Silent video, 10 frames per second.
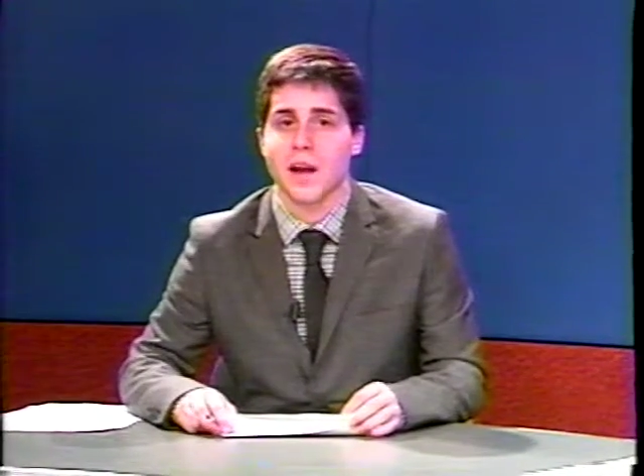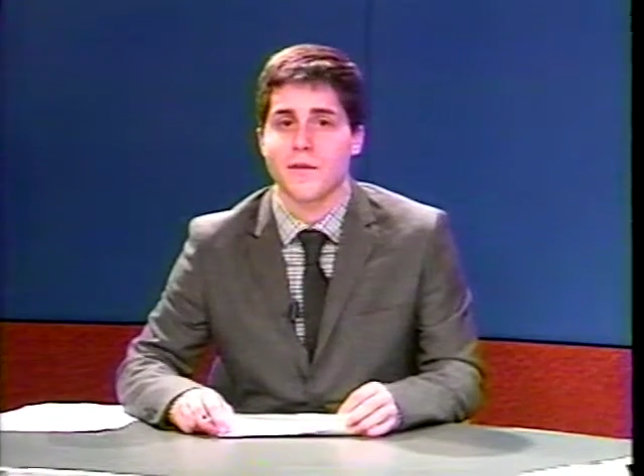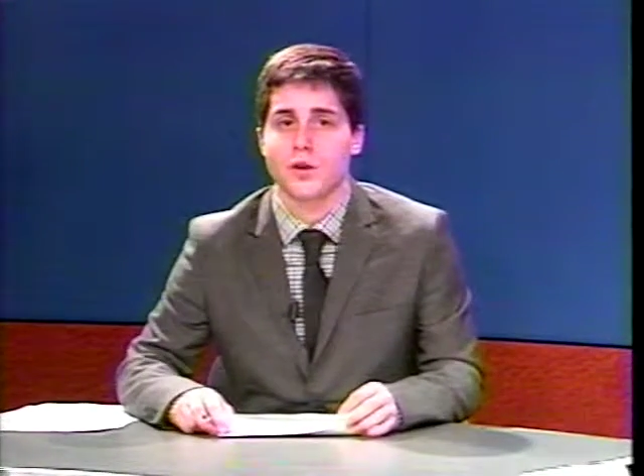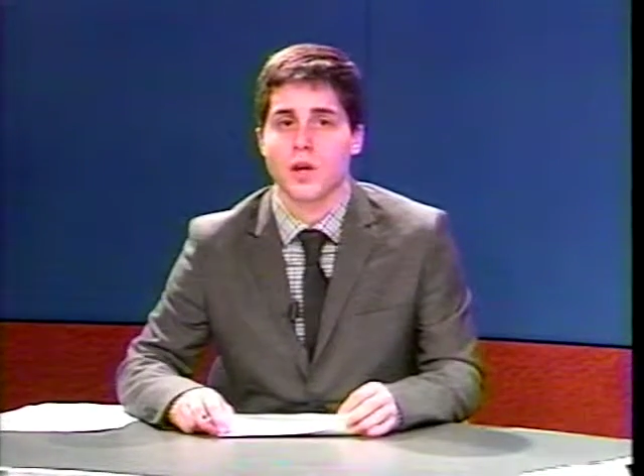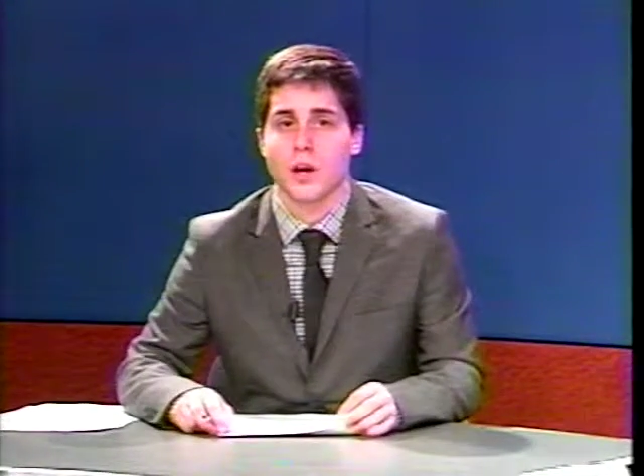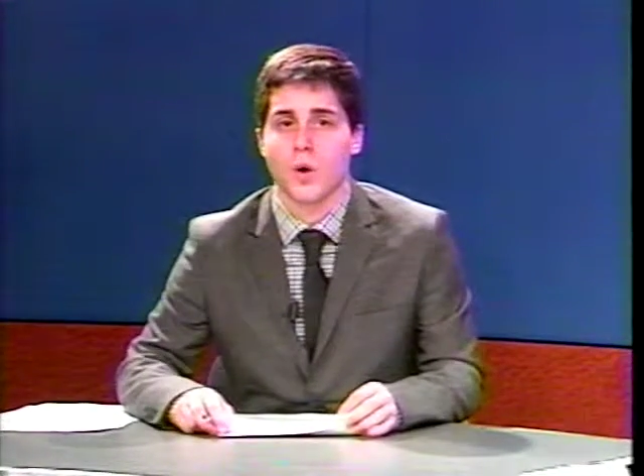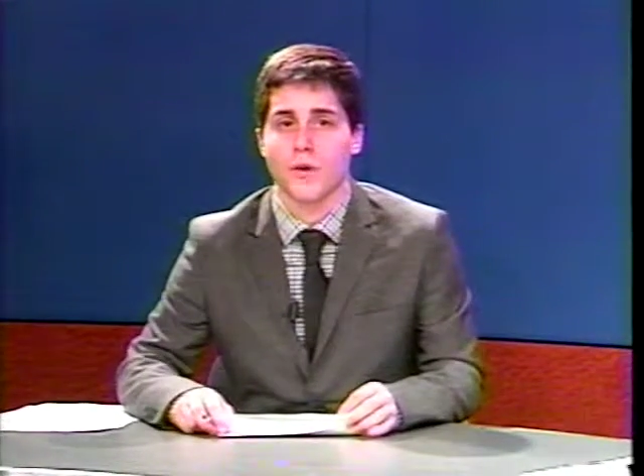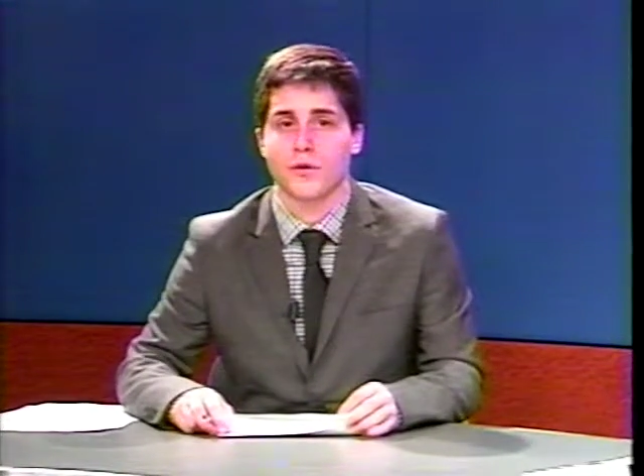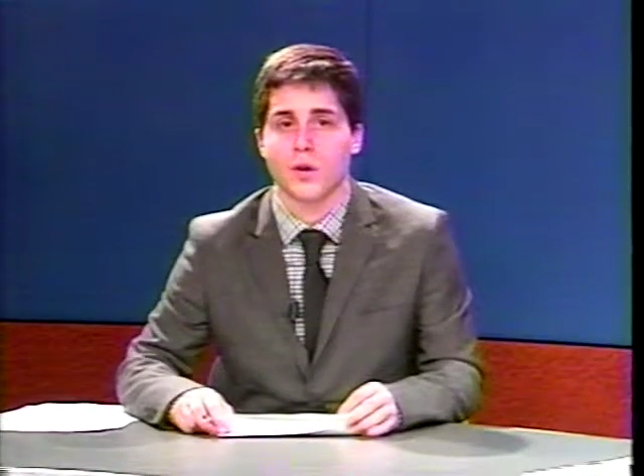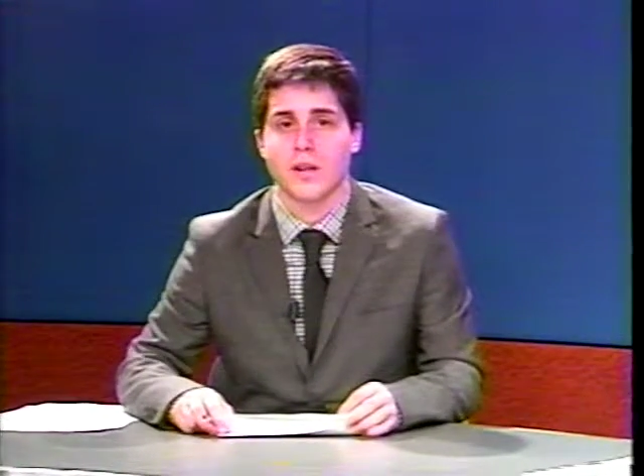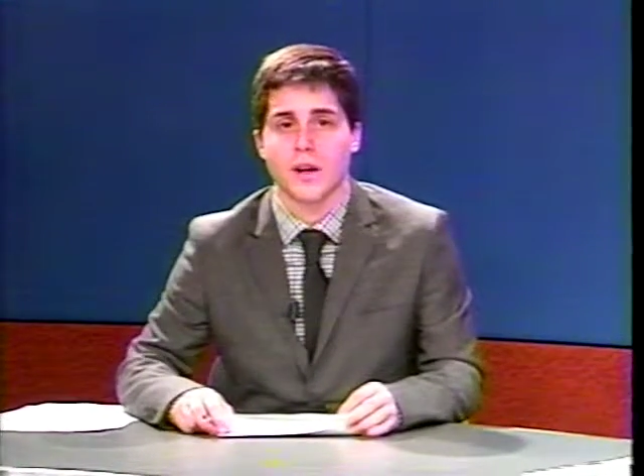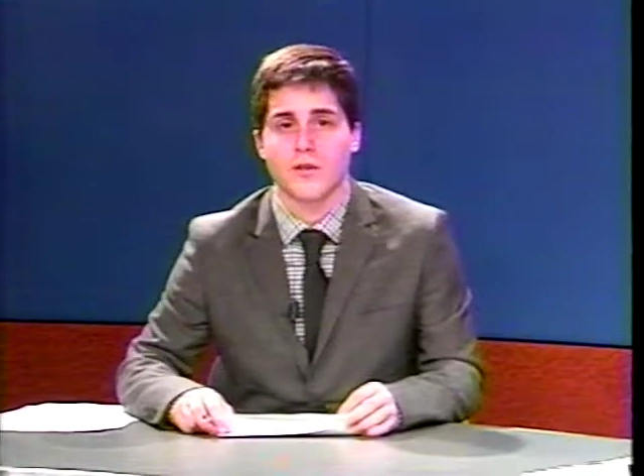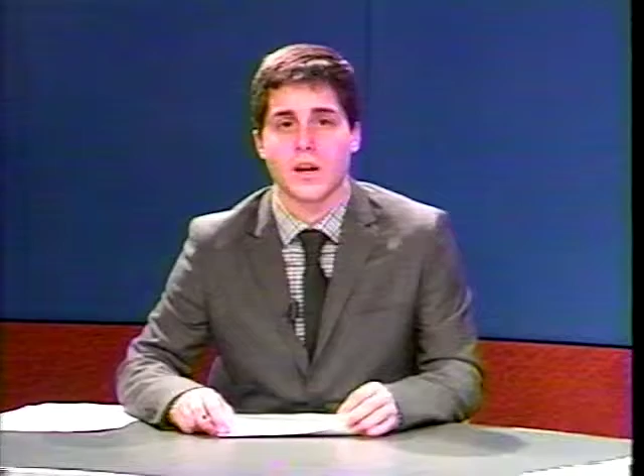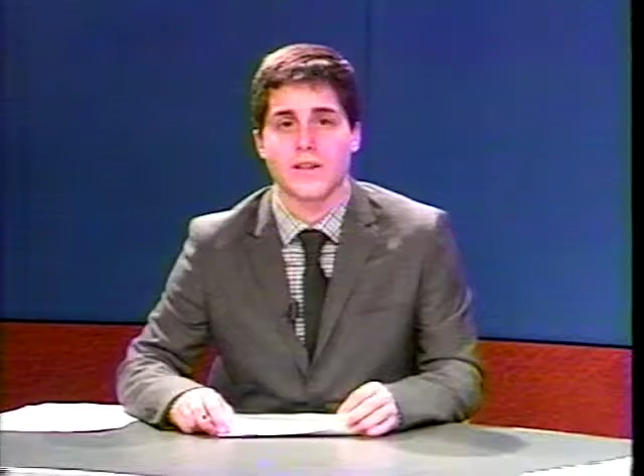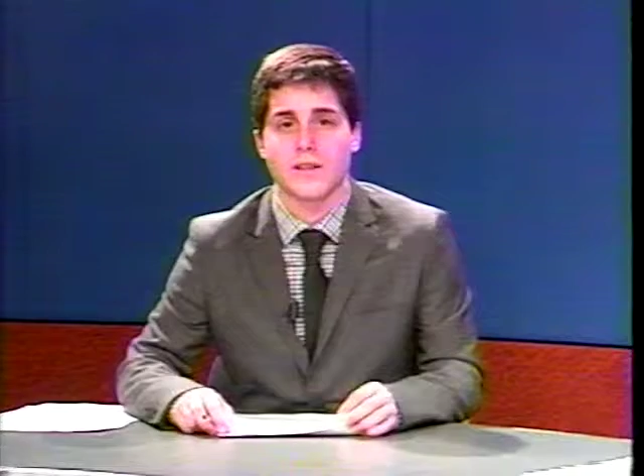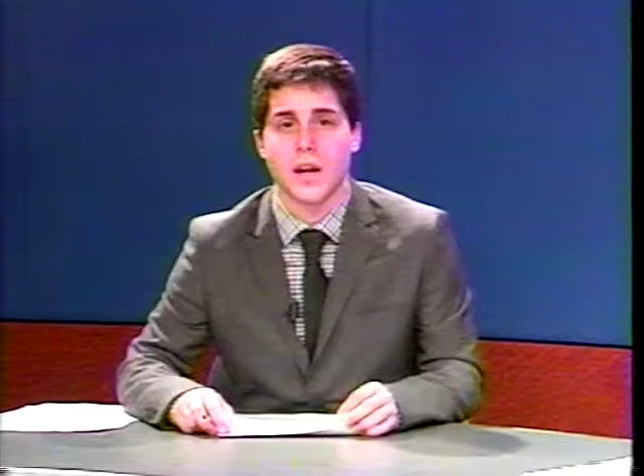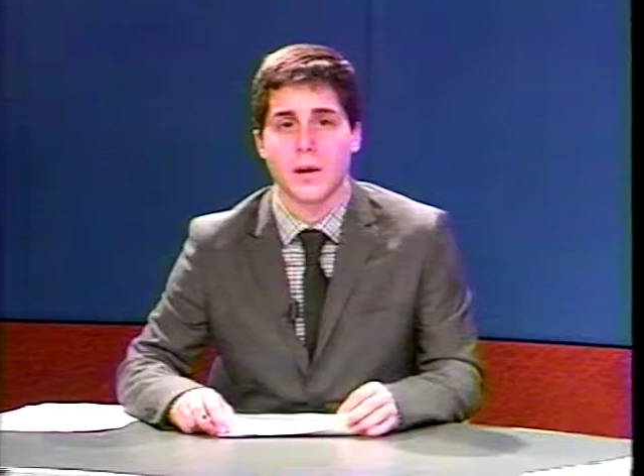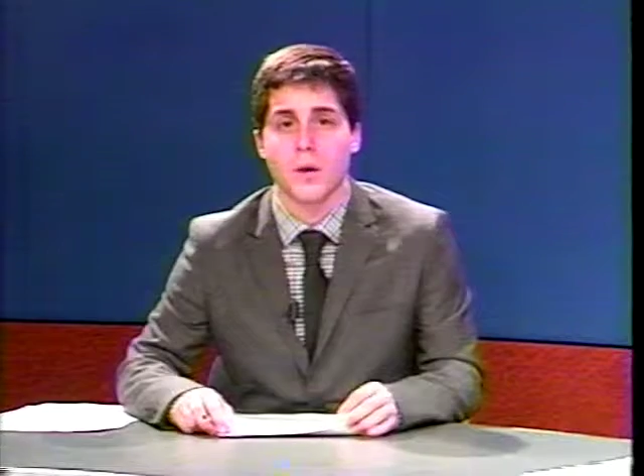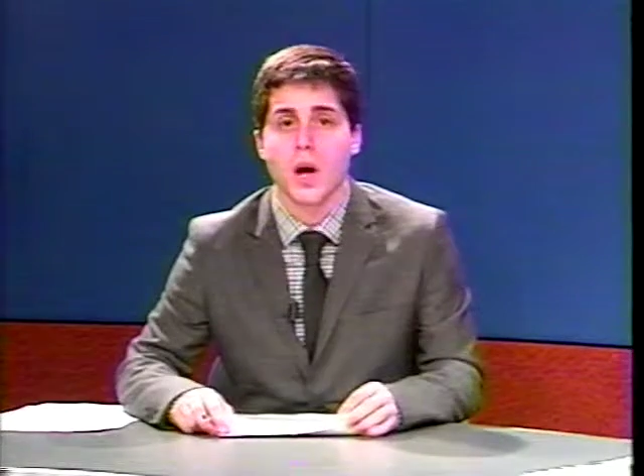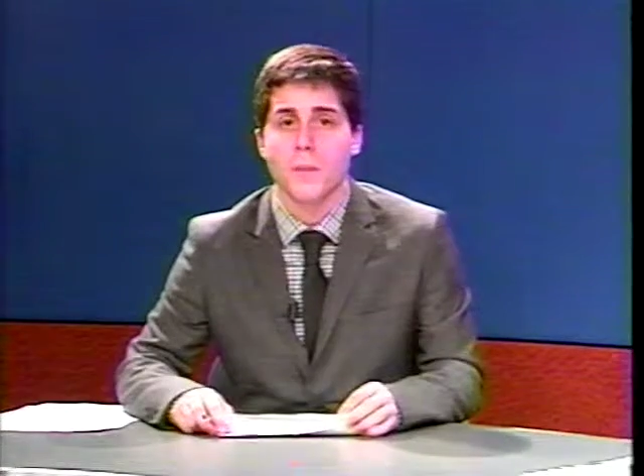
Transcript: after kickoff during yesterday's game,